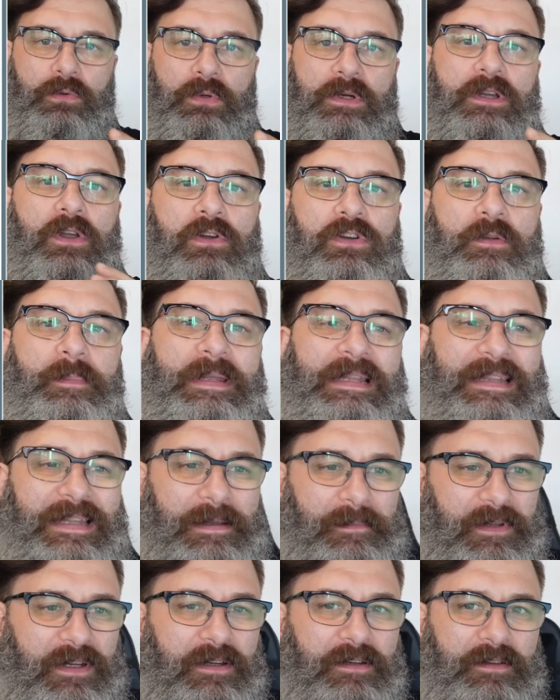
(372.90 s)
are going to be
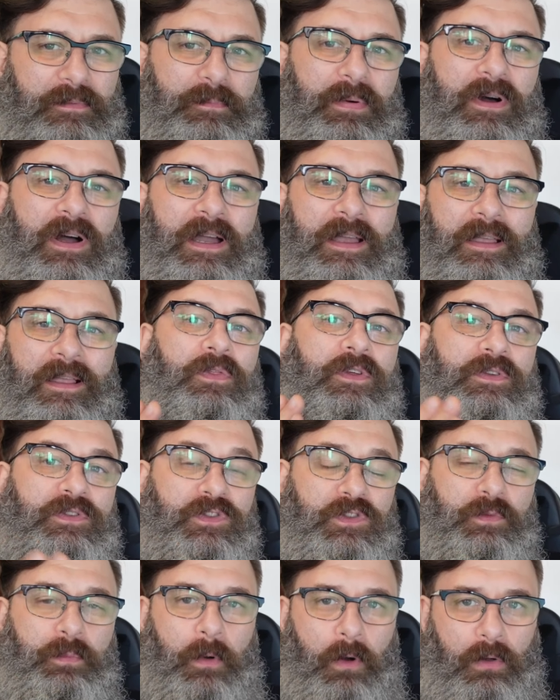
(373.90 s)
limited by the
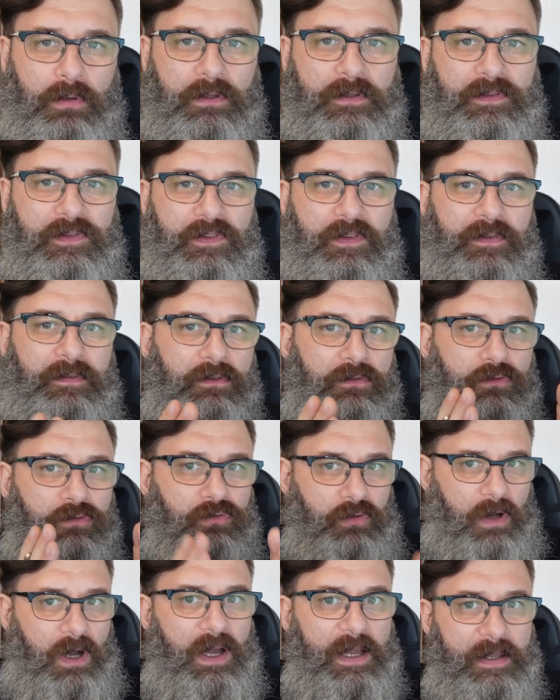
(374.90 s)
smallest
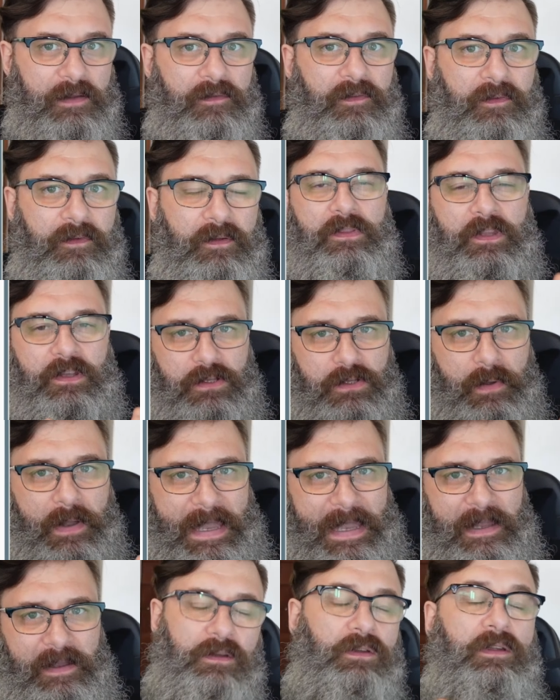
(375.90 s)
drive that you have.